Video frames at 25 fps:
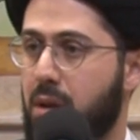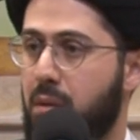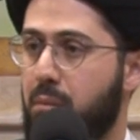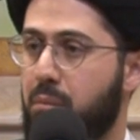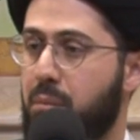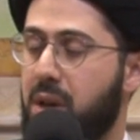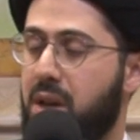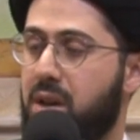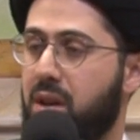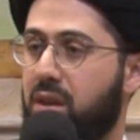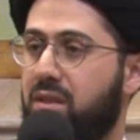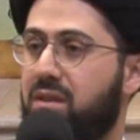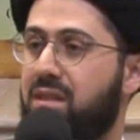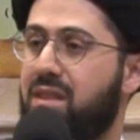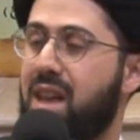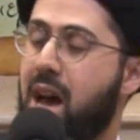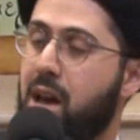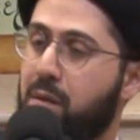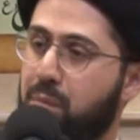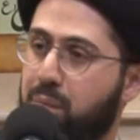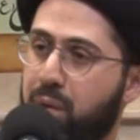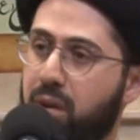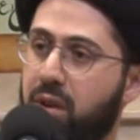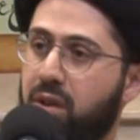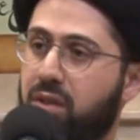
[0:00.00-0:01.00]
Because
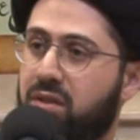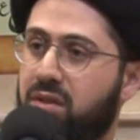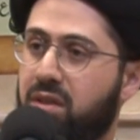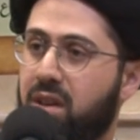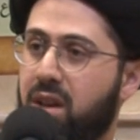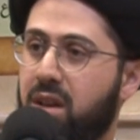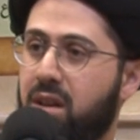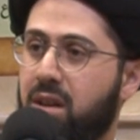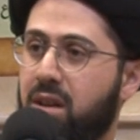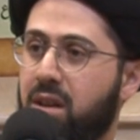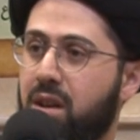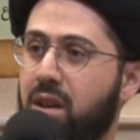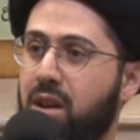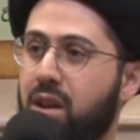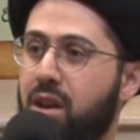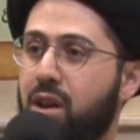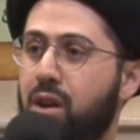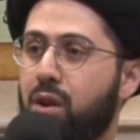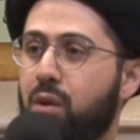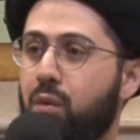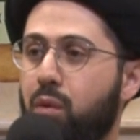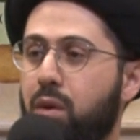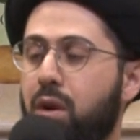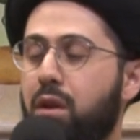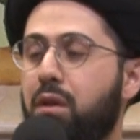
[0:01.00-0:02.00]
that person
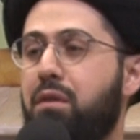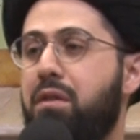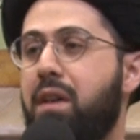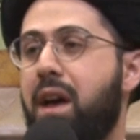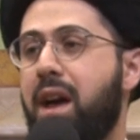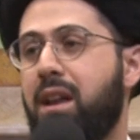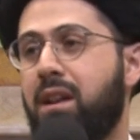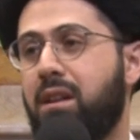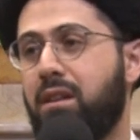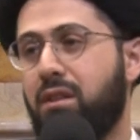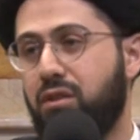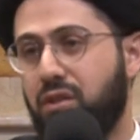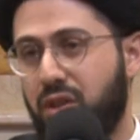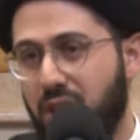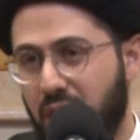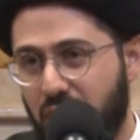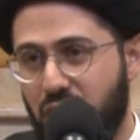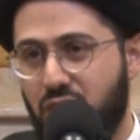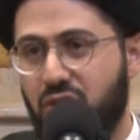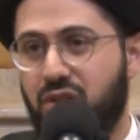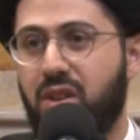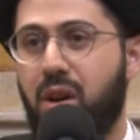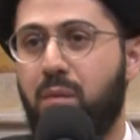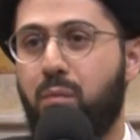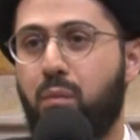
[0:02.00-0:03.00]
will then
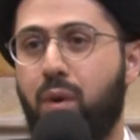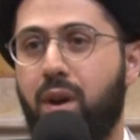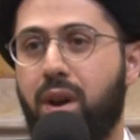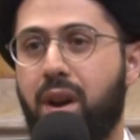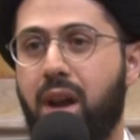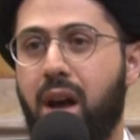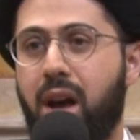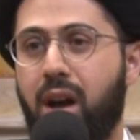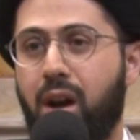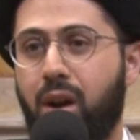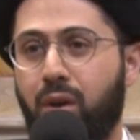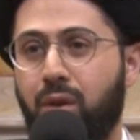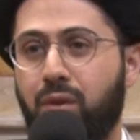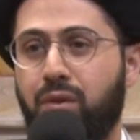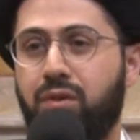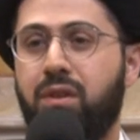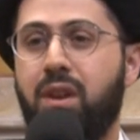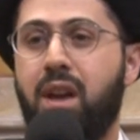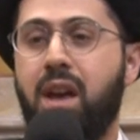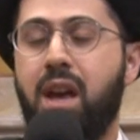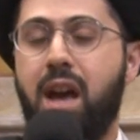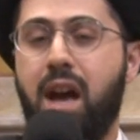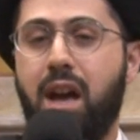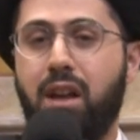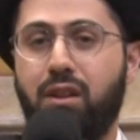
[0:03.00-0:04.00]
teach someone else,
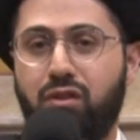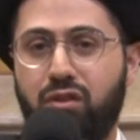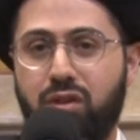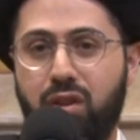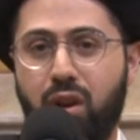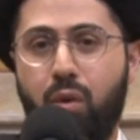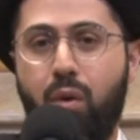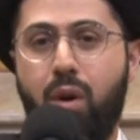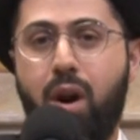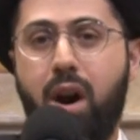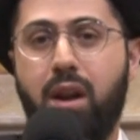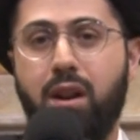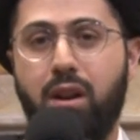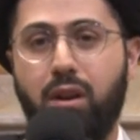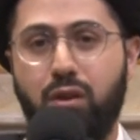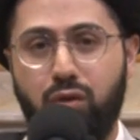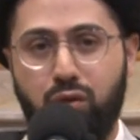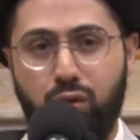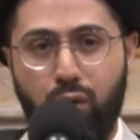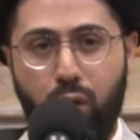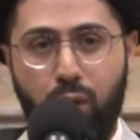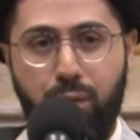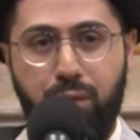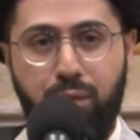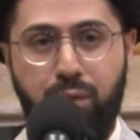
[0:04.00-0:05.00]
and so on and
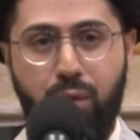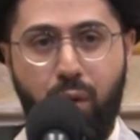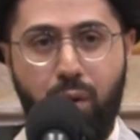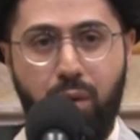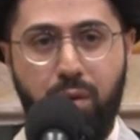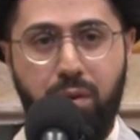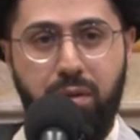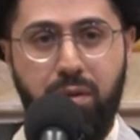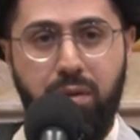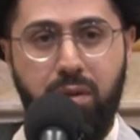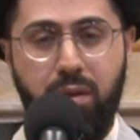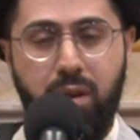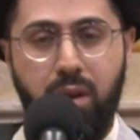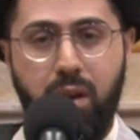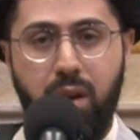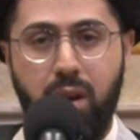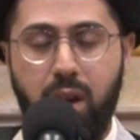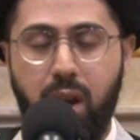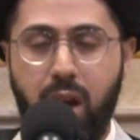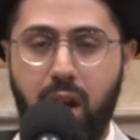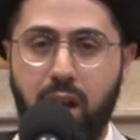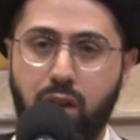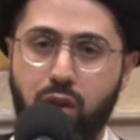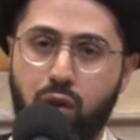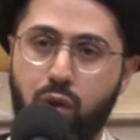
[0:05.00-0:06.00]
so forth,
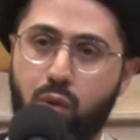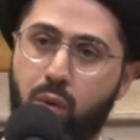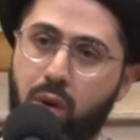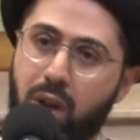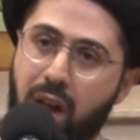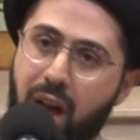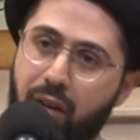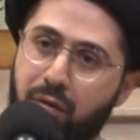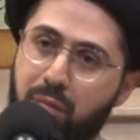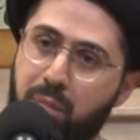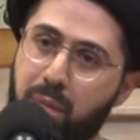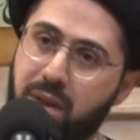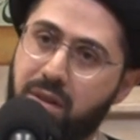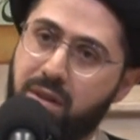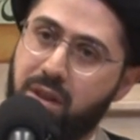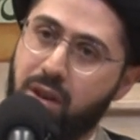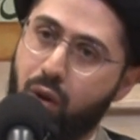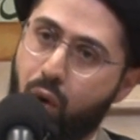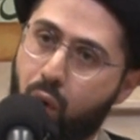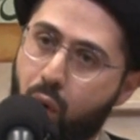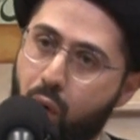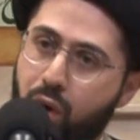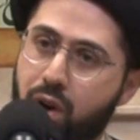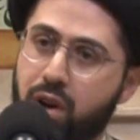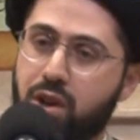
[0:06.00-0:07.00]
and you will have been the
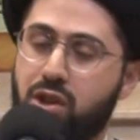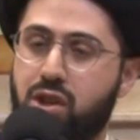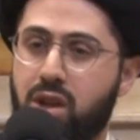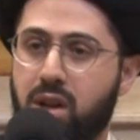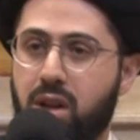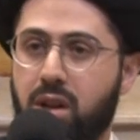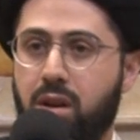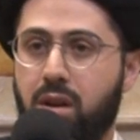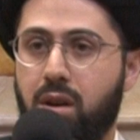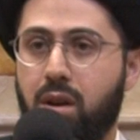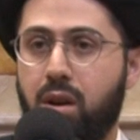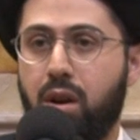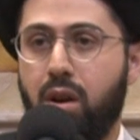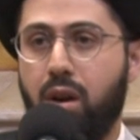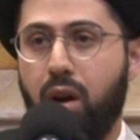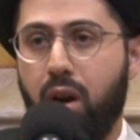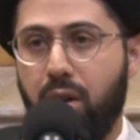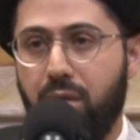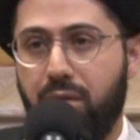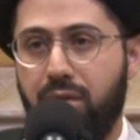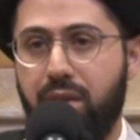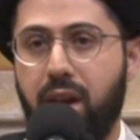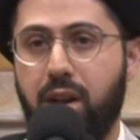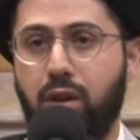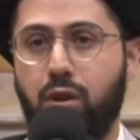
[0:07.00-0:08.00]
origin
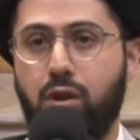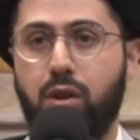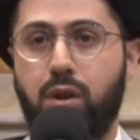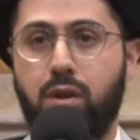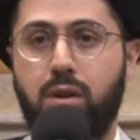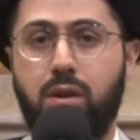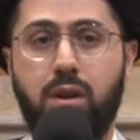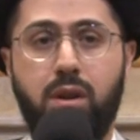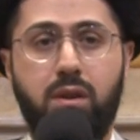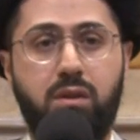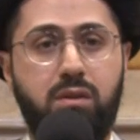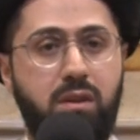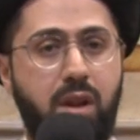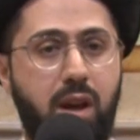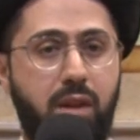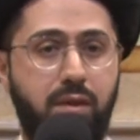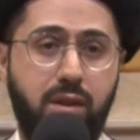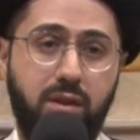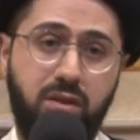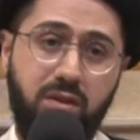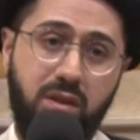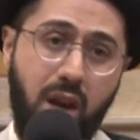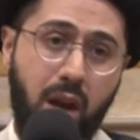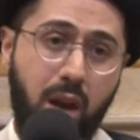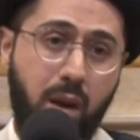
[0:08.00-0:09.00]
of that goodness. And the
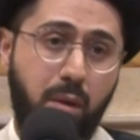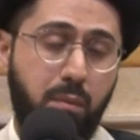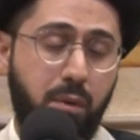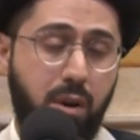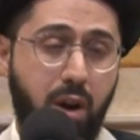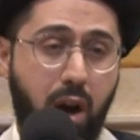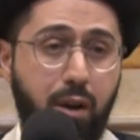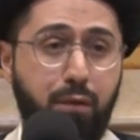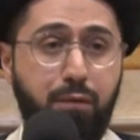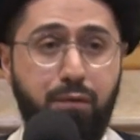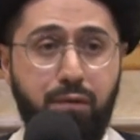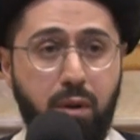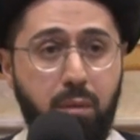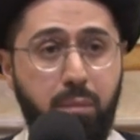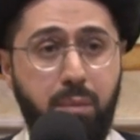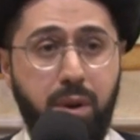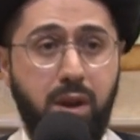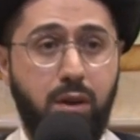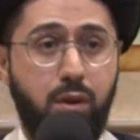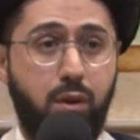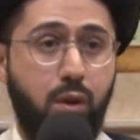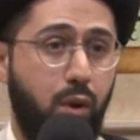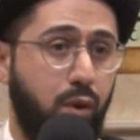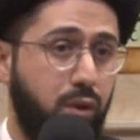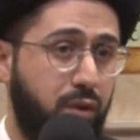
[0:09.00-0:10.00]
same, God
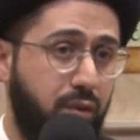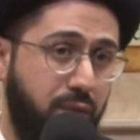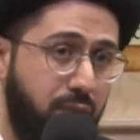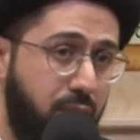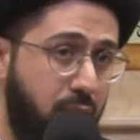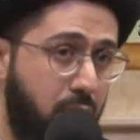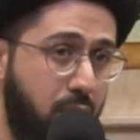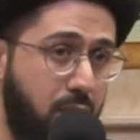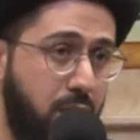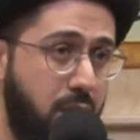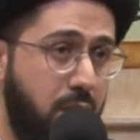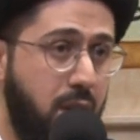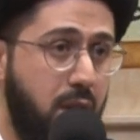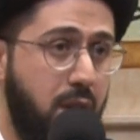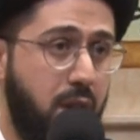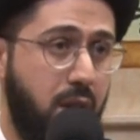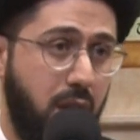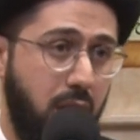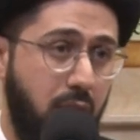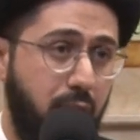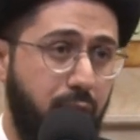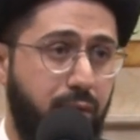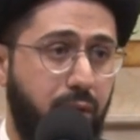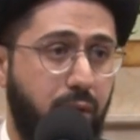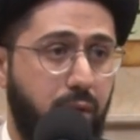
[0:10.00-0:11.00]
forbid, goes for
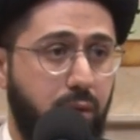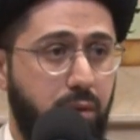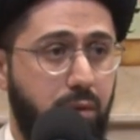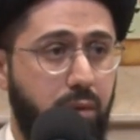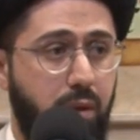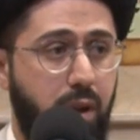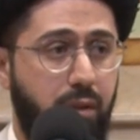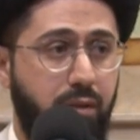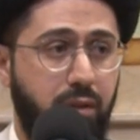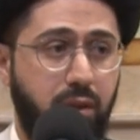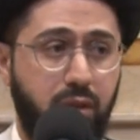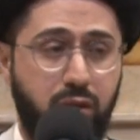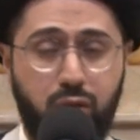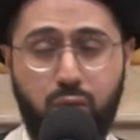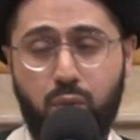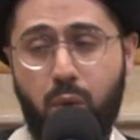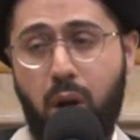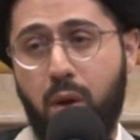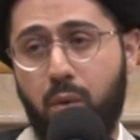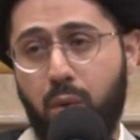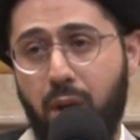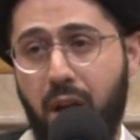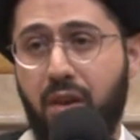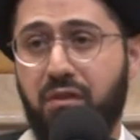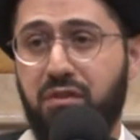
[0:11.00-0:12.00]
evil. And this is why
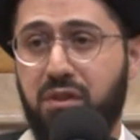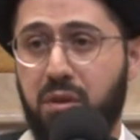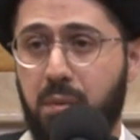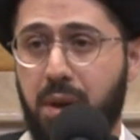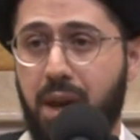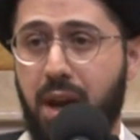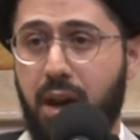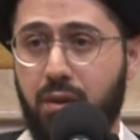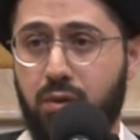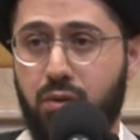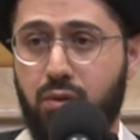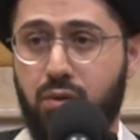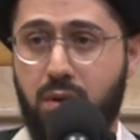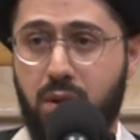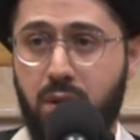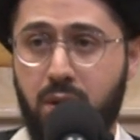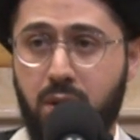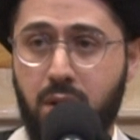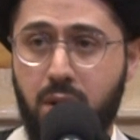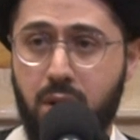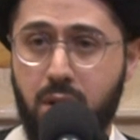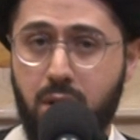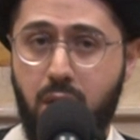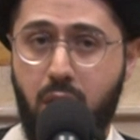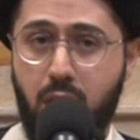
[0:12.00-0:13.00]
we have to be extra
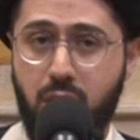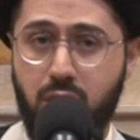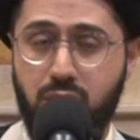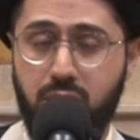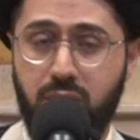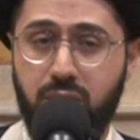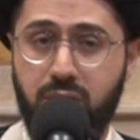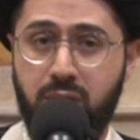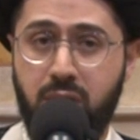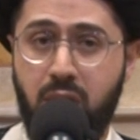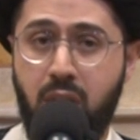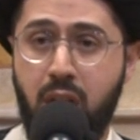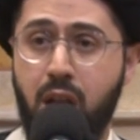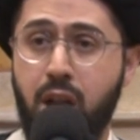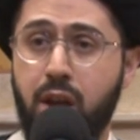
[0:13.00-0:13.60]
cautious.